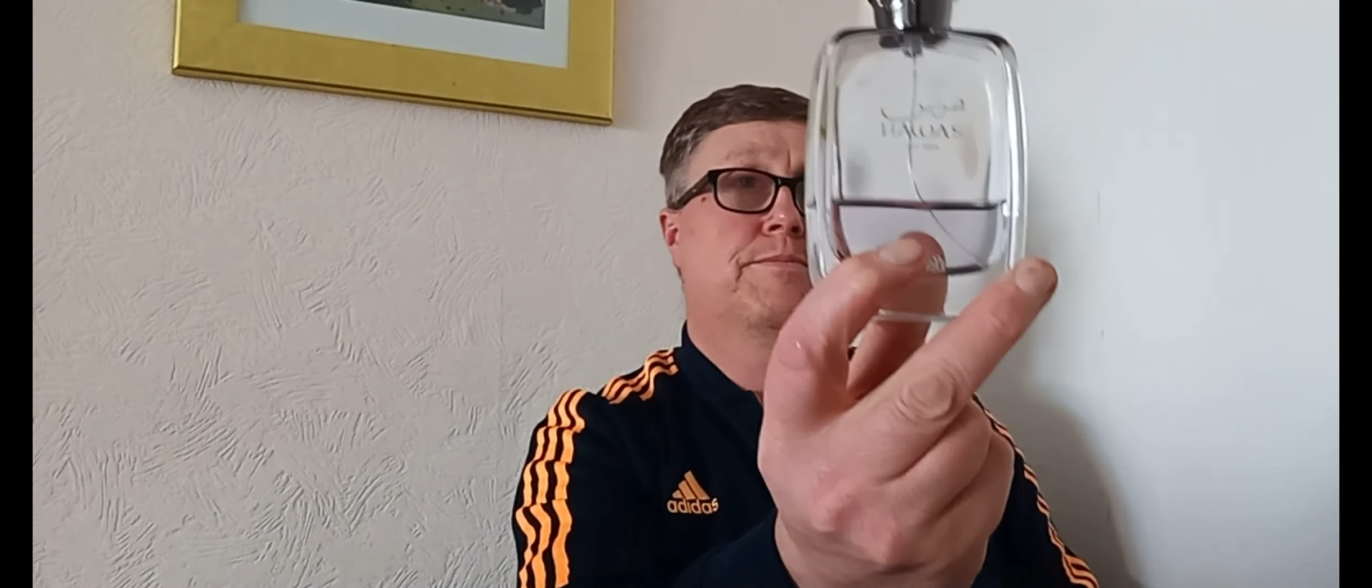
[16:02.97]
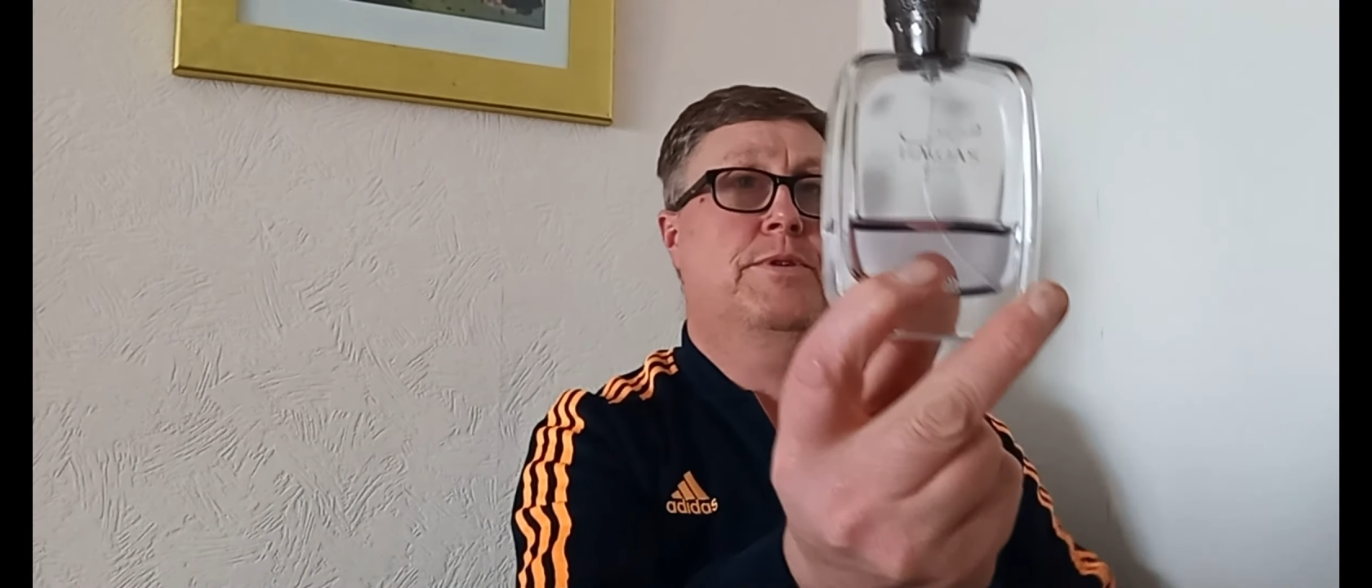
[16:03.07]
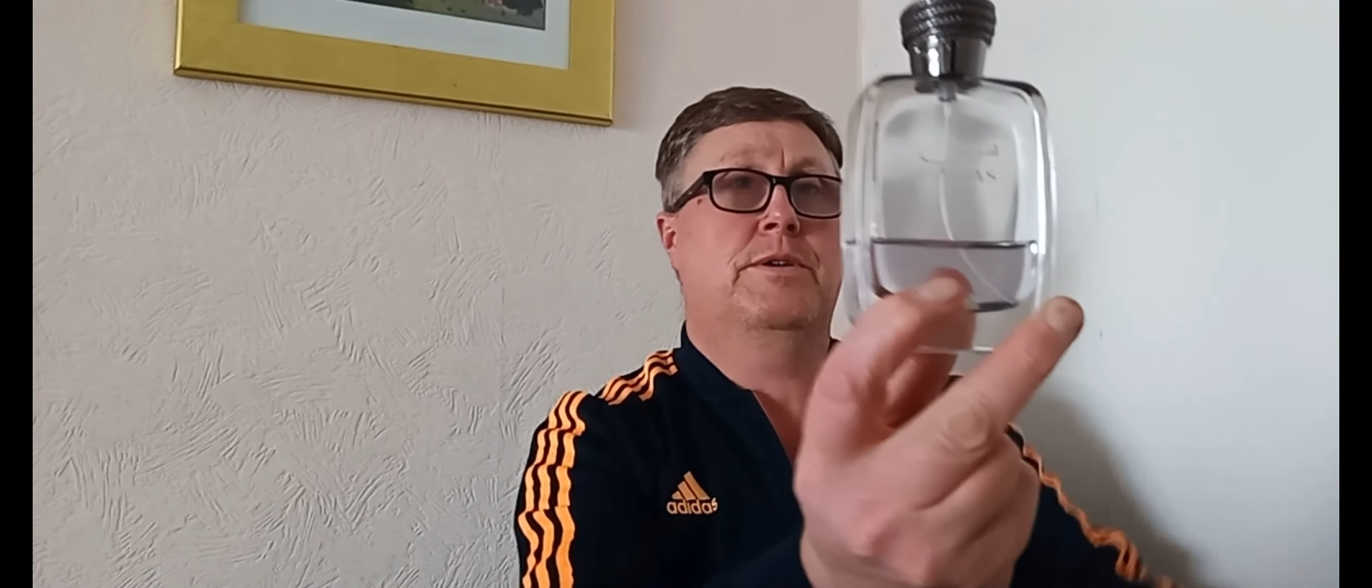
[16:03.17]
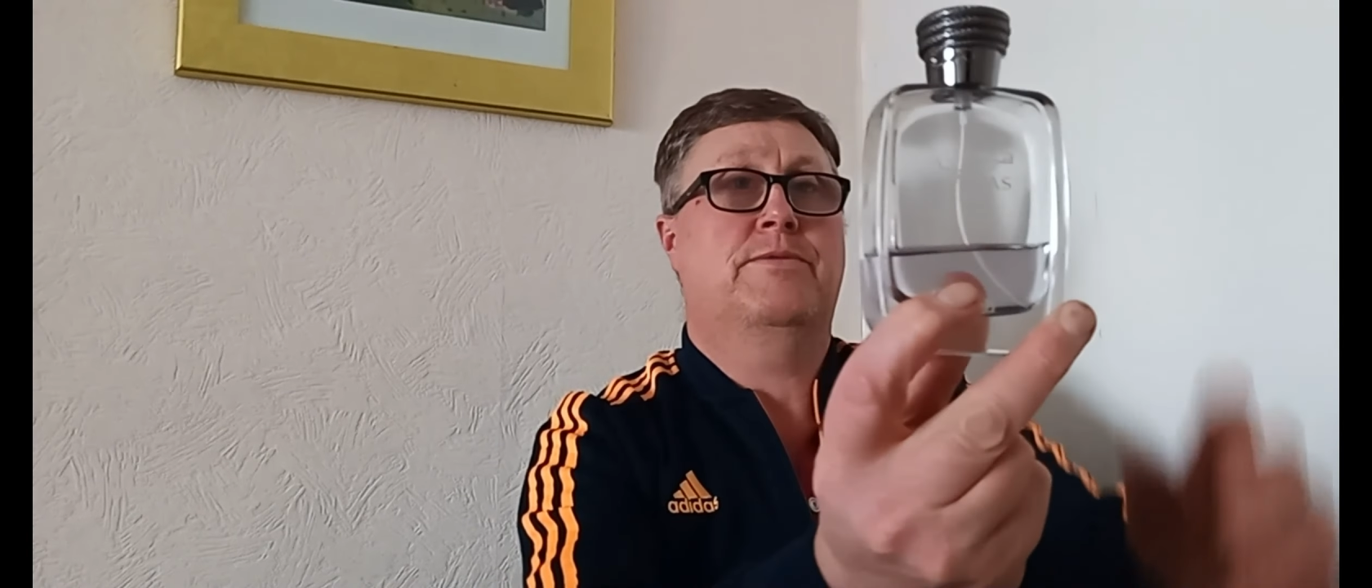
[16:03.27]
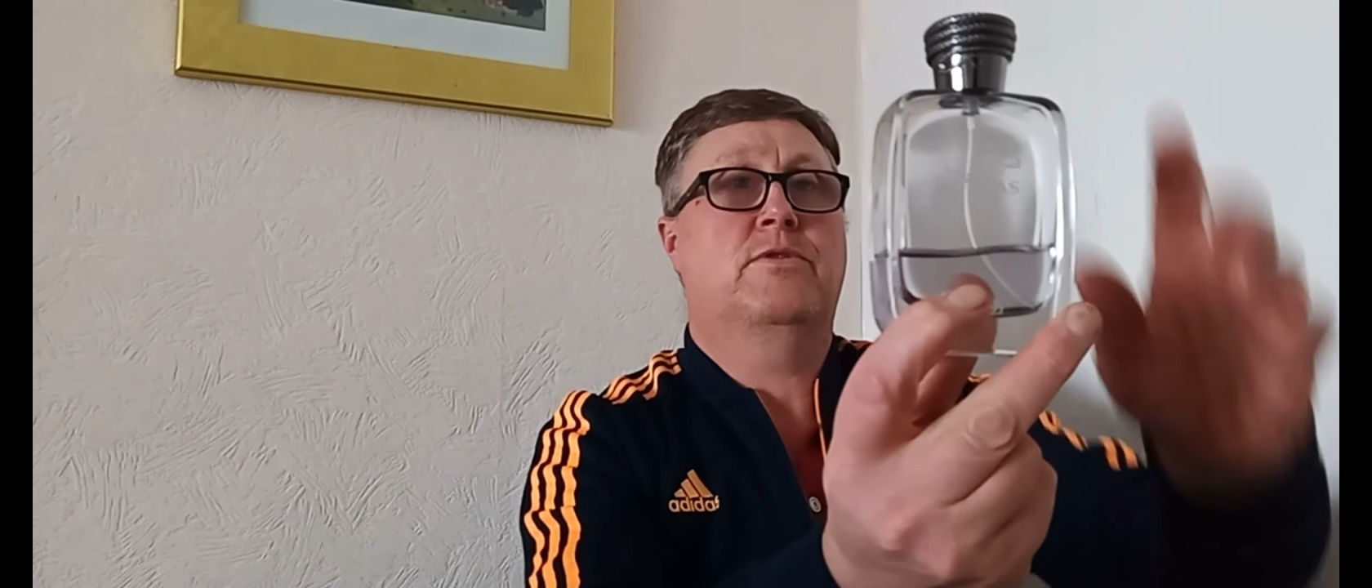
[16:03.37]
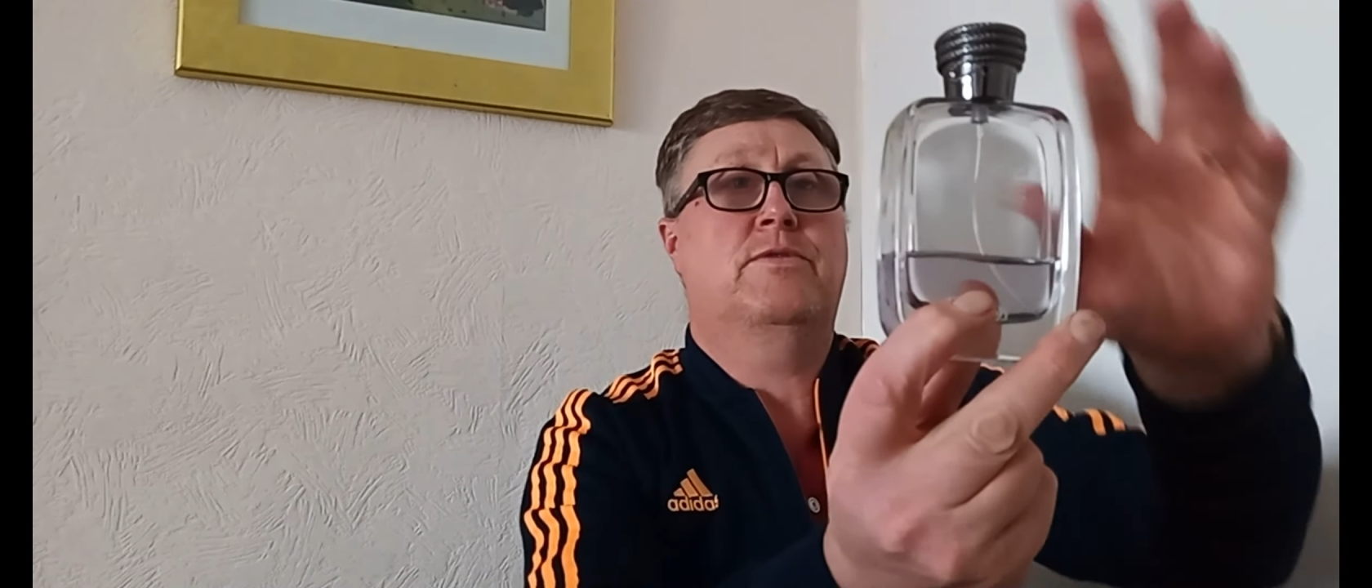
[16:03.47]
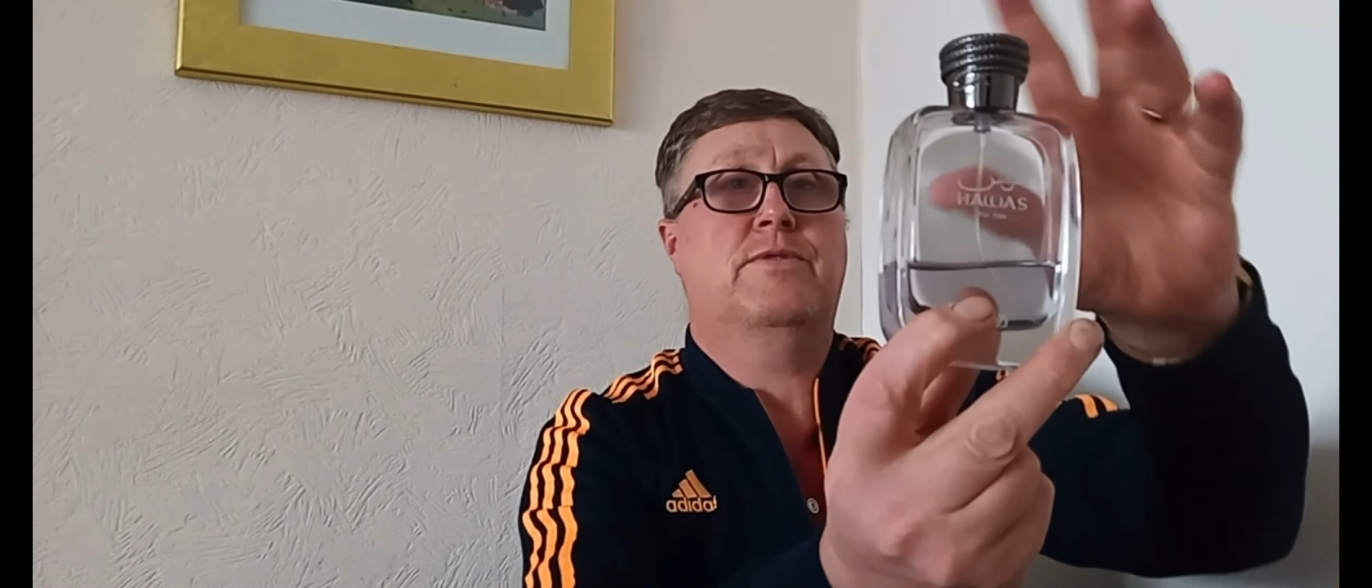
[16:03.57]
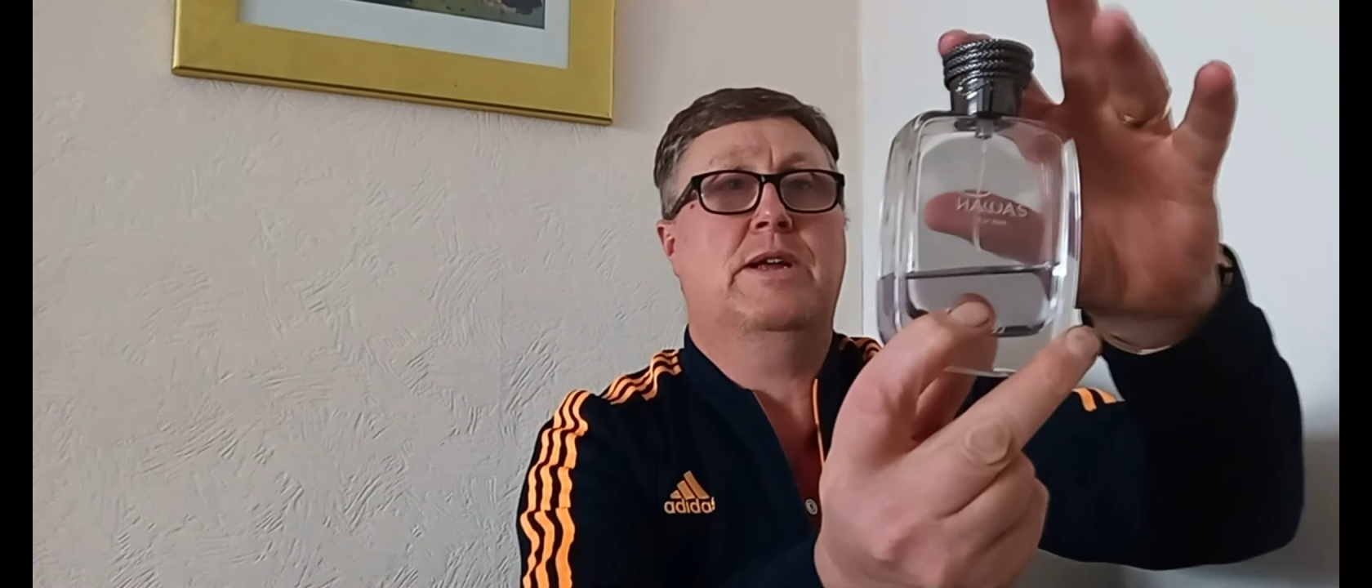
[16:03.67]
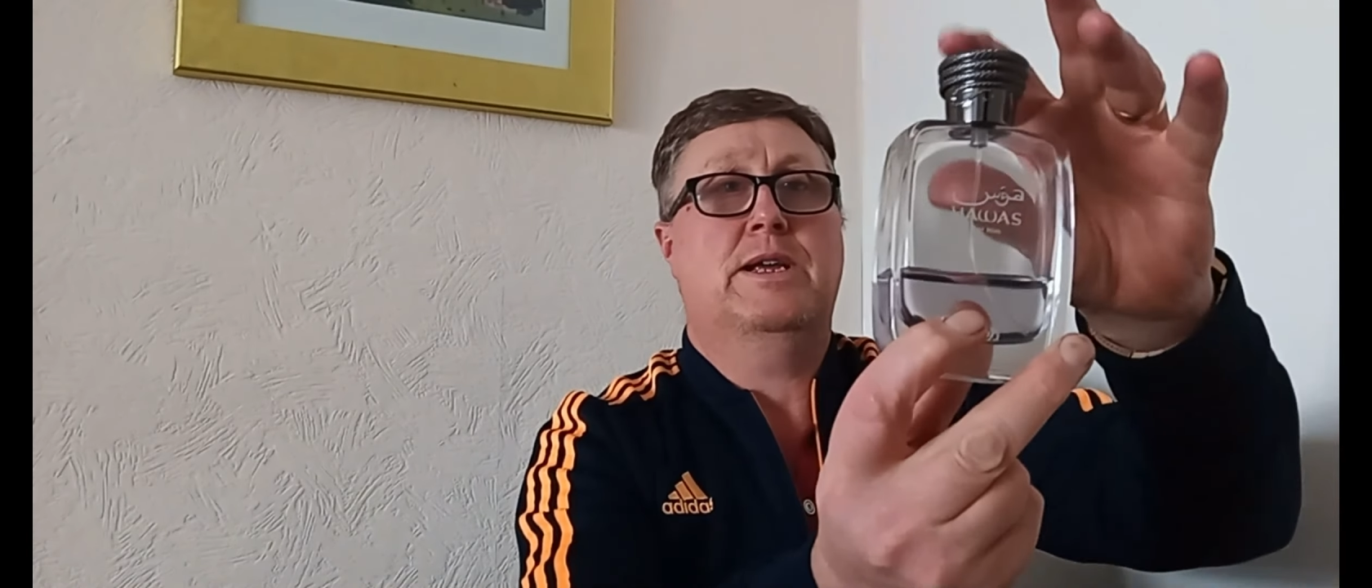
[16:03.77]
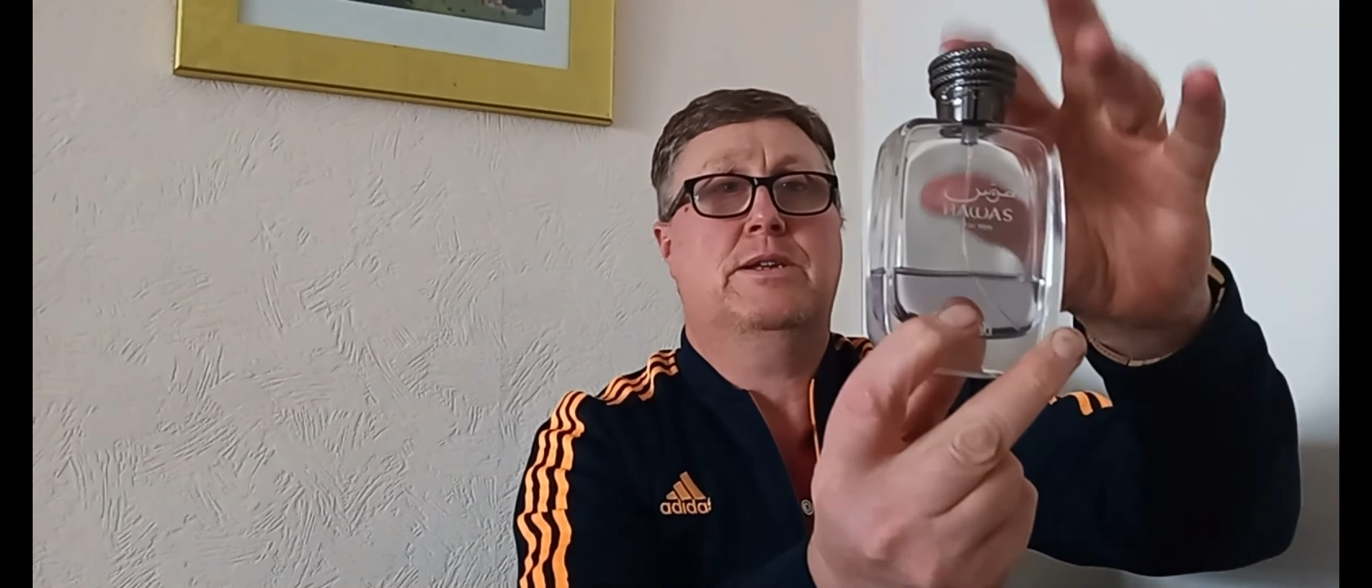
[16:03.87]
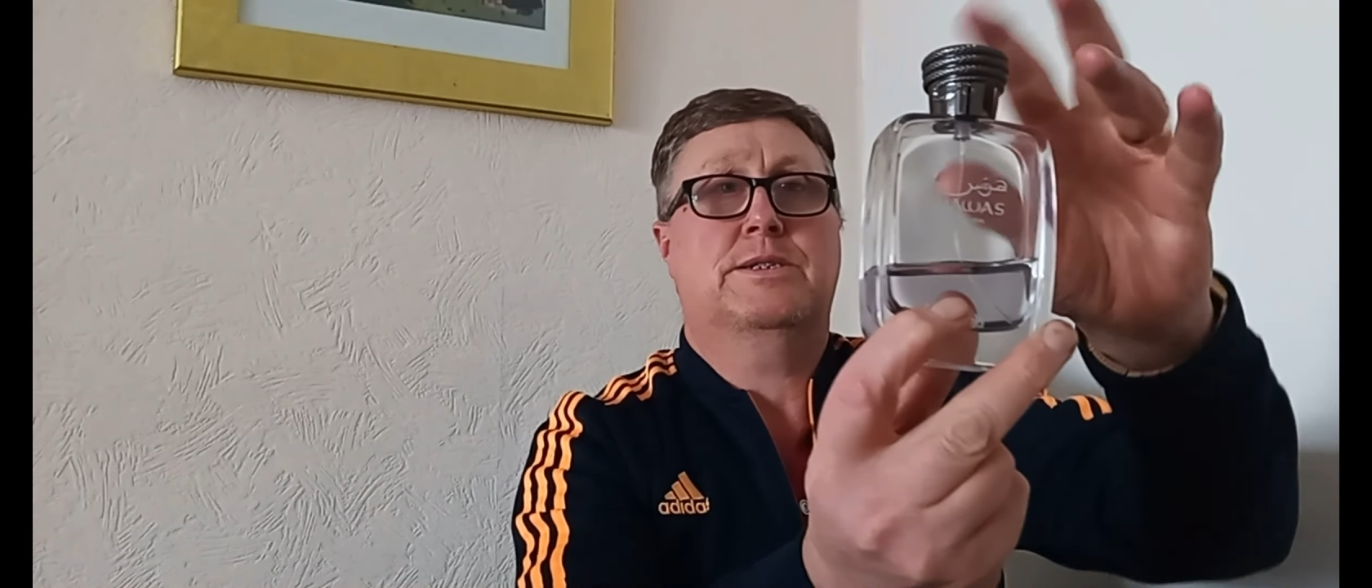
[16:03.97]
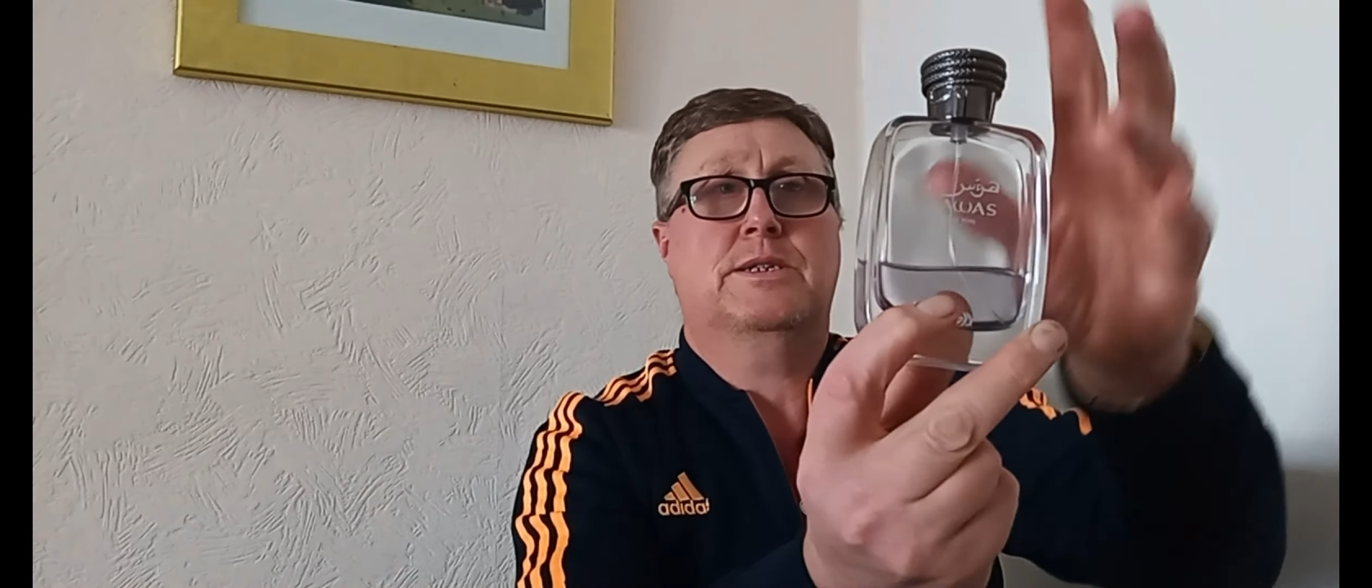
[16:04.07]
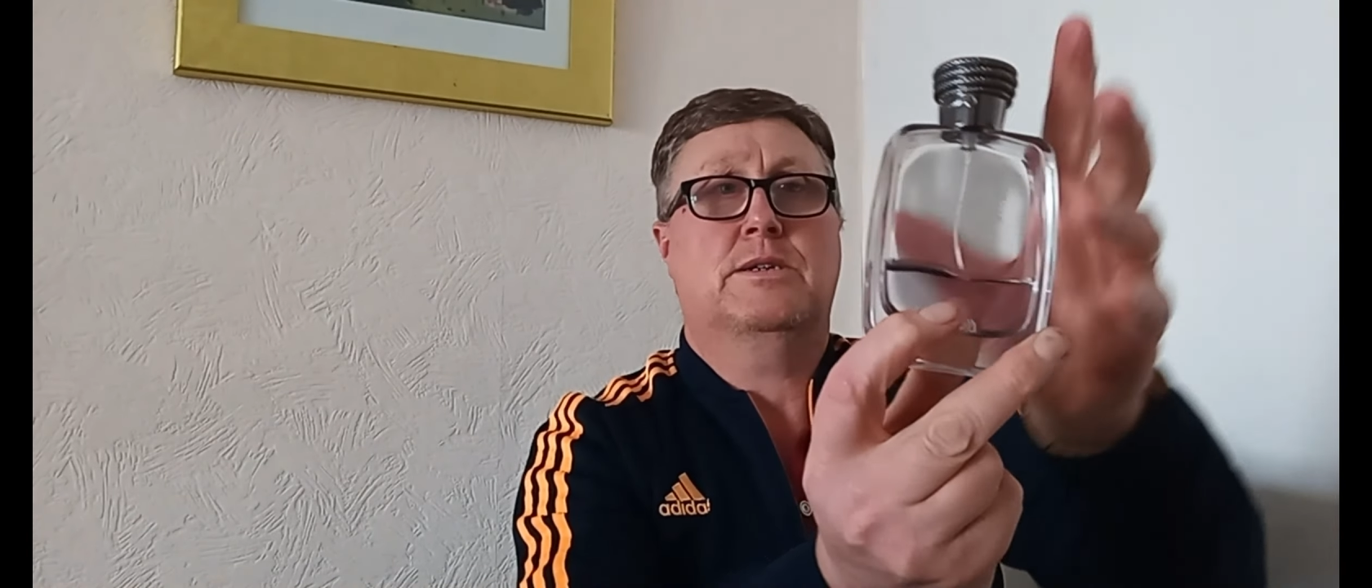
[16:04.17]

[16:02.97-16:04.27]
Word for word: Beautiful fragrance.